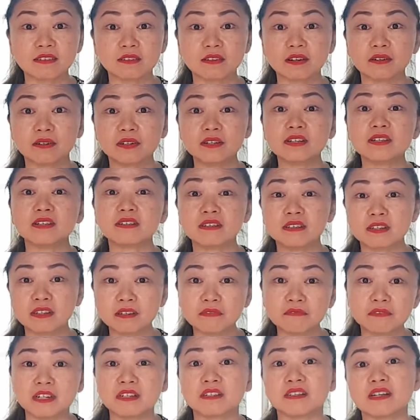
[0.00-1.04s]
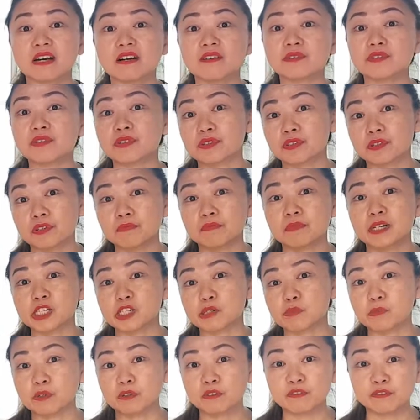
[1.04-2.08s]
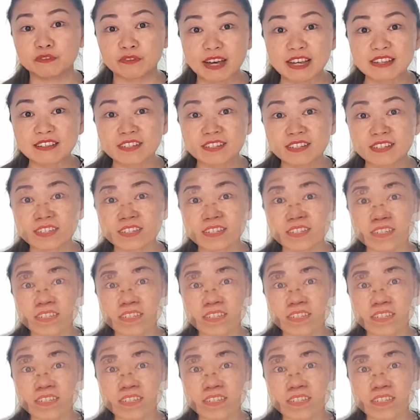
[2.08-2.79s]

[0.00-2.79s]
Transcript: You're going to see results so much more faster